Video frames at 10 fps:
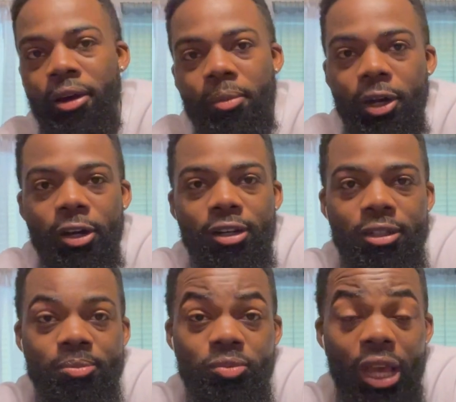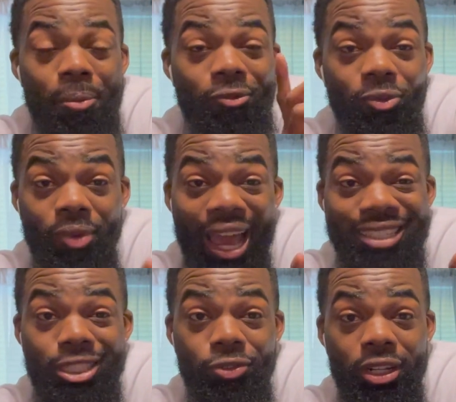But I'm
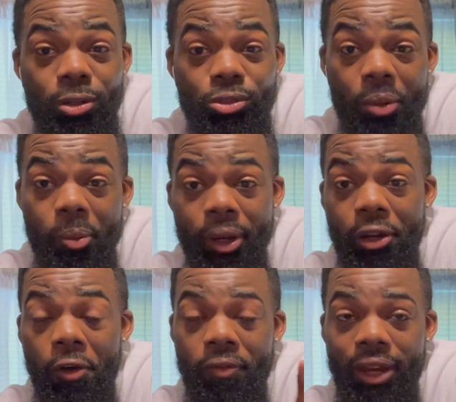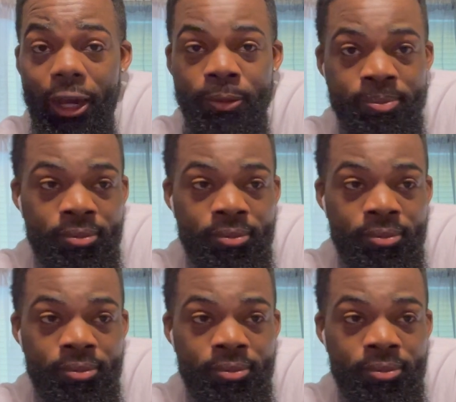actually finna go drop a pair off now.